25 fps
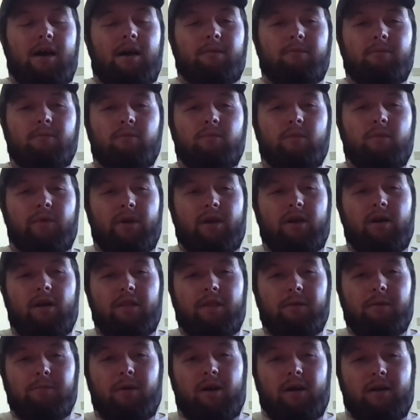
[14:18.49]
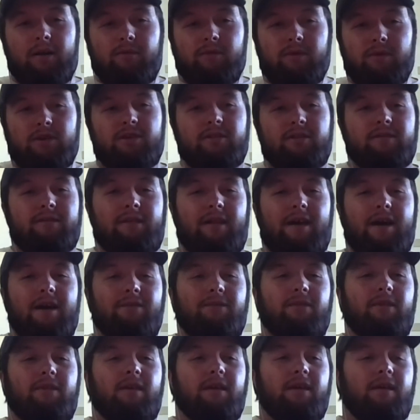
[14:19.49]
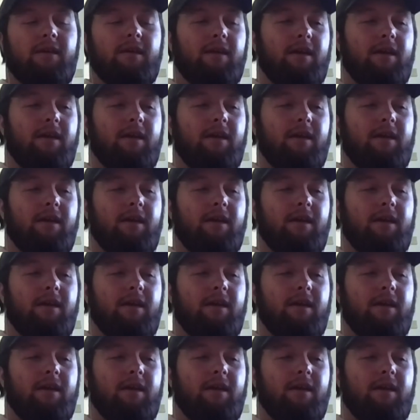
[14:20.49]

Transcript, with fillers: um, what we call the button, which is left.